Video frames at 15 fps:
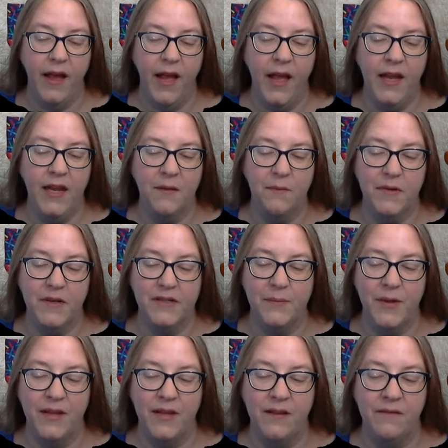And it must
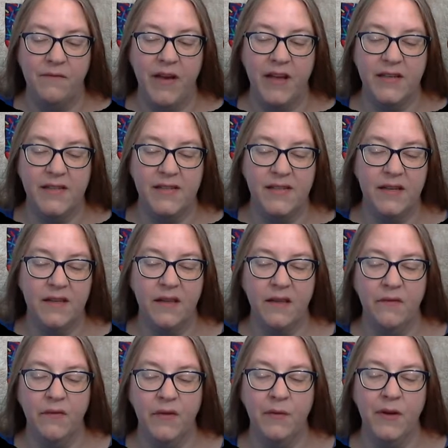be confessed
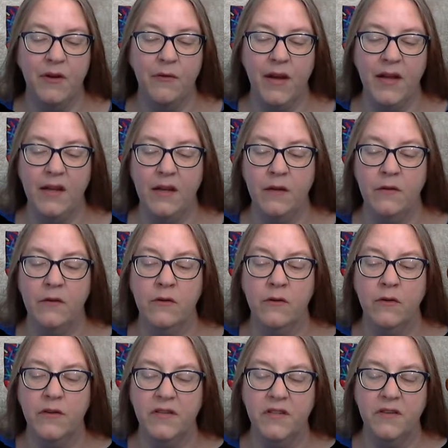that from the great
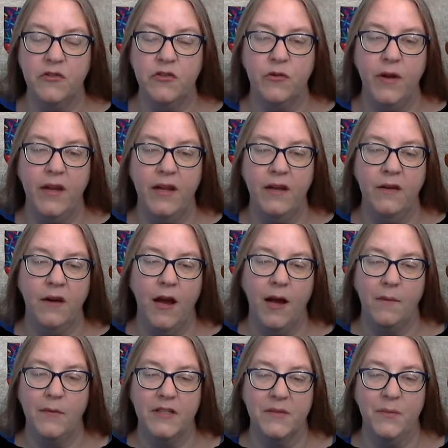intercourse of trade and
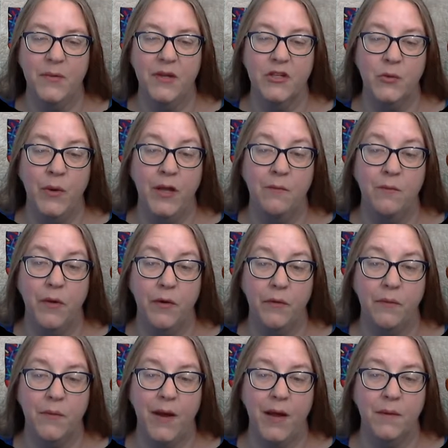commerce between both
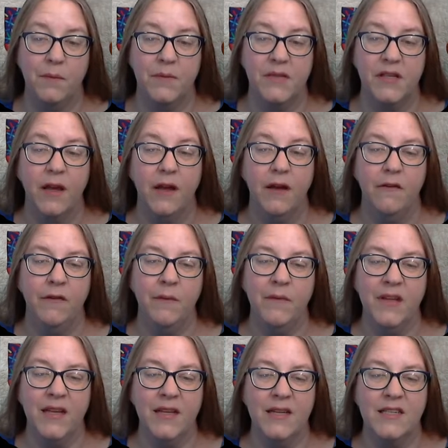realms, from
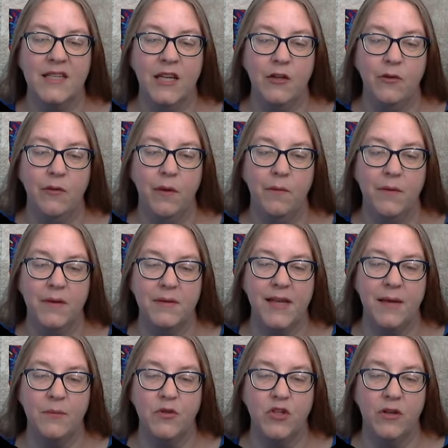the continual
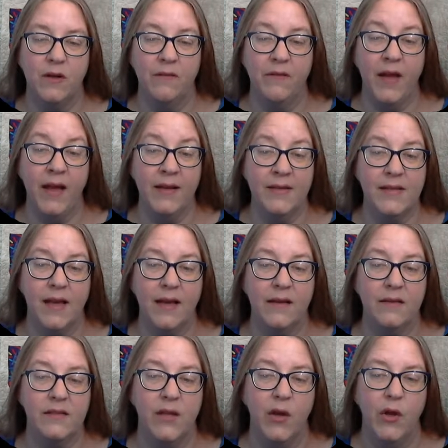reception of
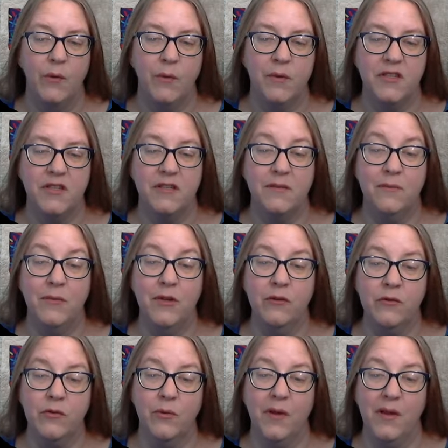exiles, which is
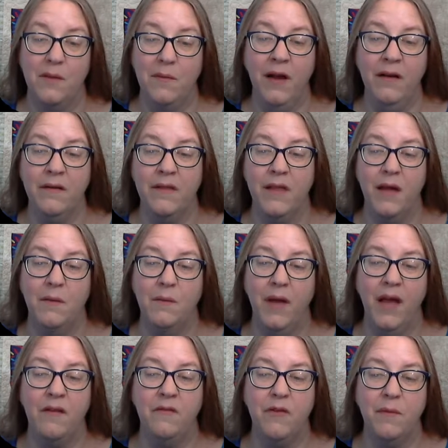mutual among them,
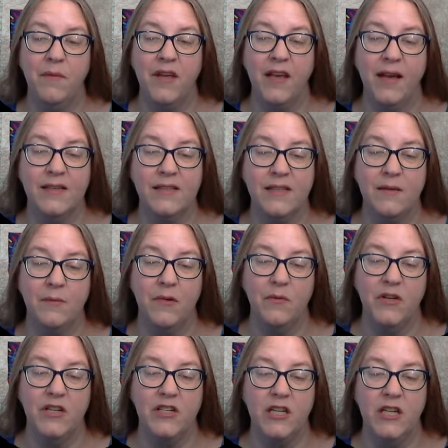and from the custom in
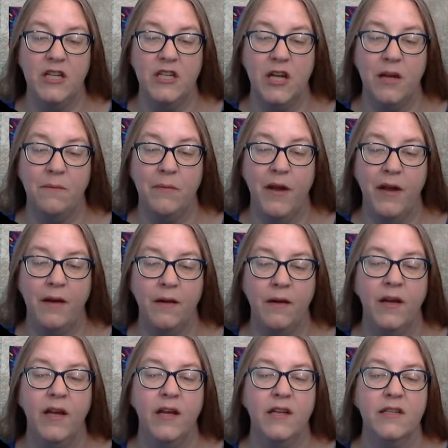which each empire
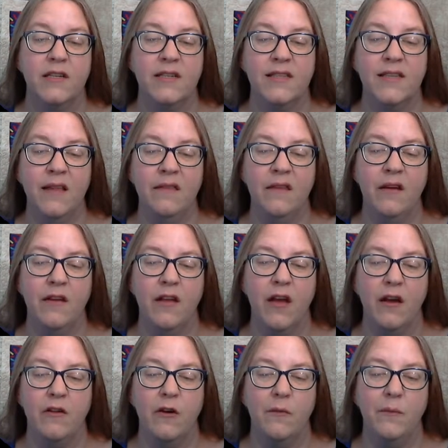to send their
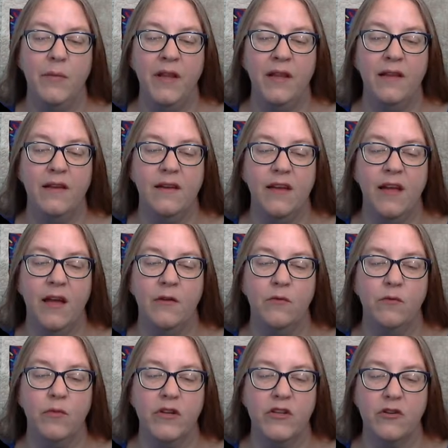young nobility
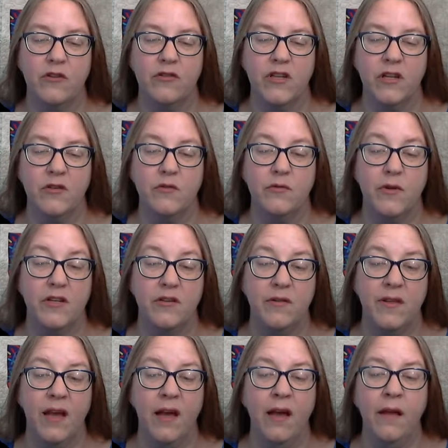and richer gentry to
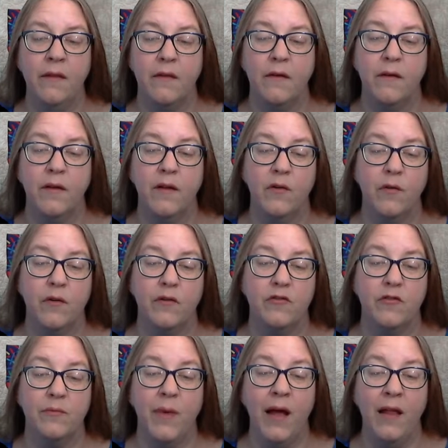the other in order
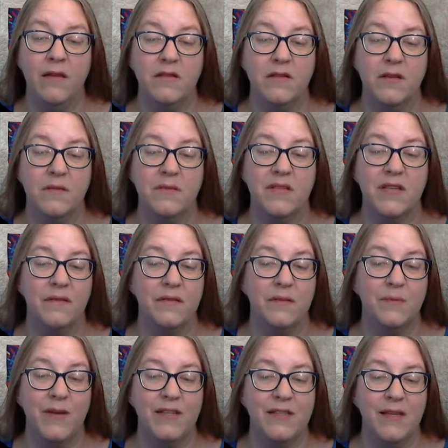to polish themselves
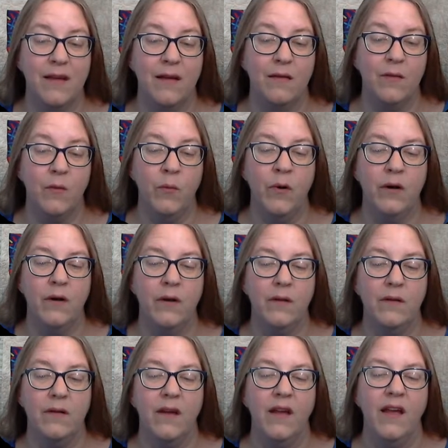by seeing the
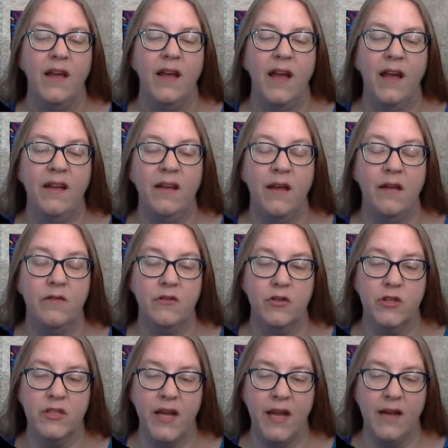world, and
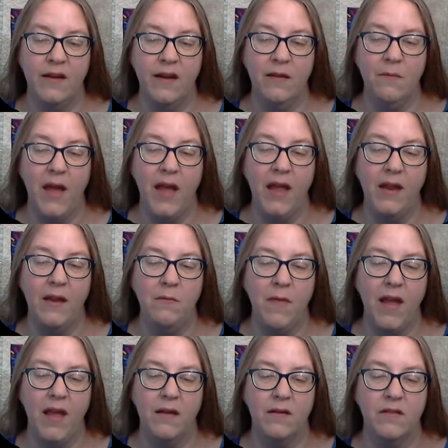understanding men and
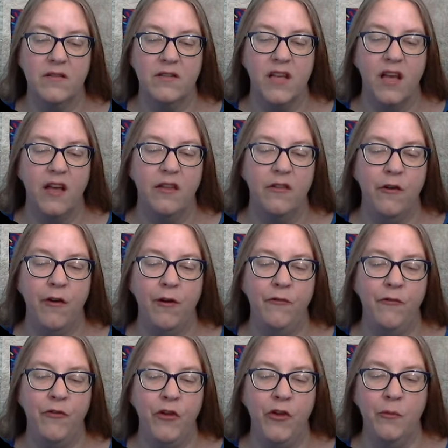manners, there are
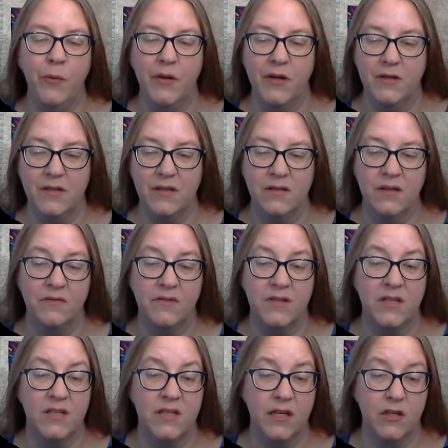few persons of
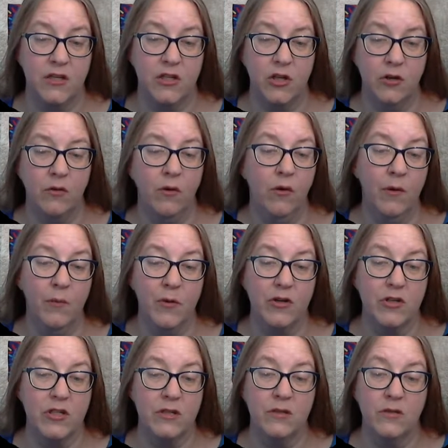distinction, or
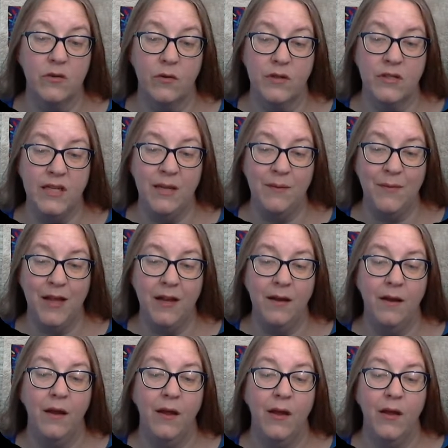merchants, or
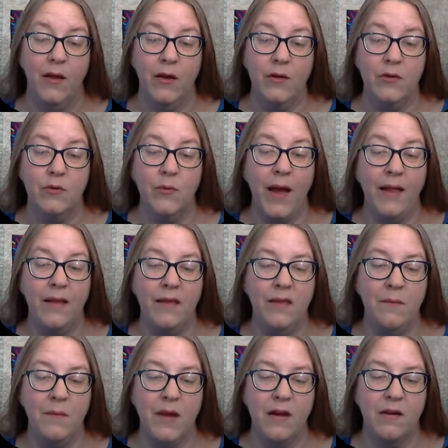seamen, who dwell in
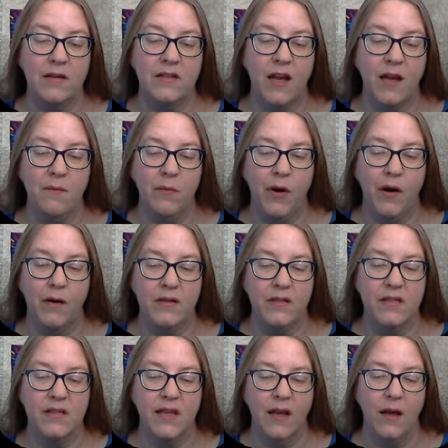the maritime
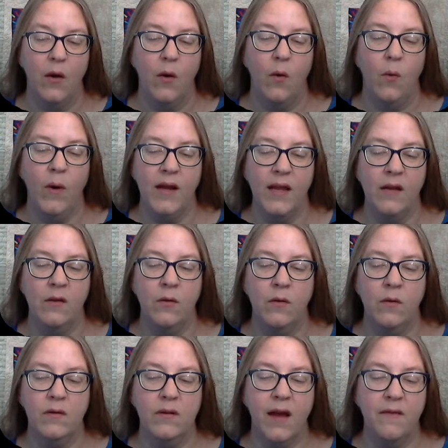parts, what can
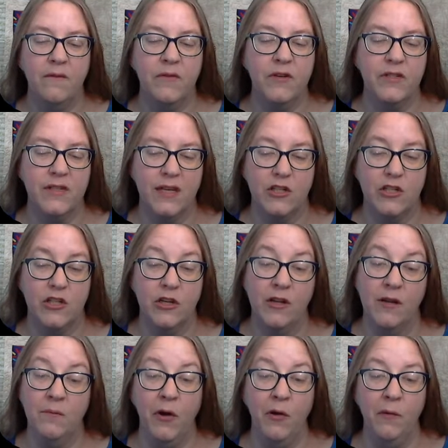hold conversation
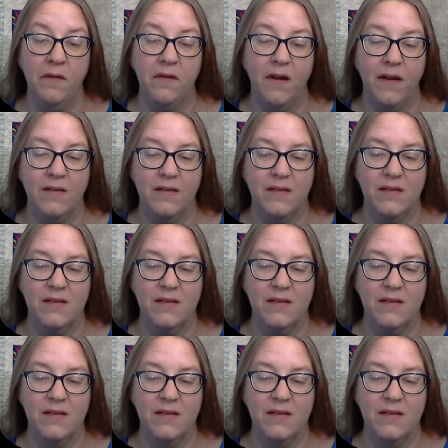in both tongues.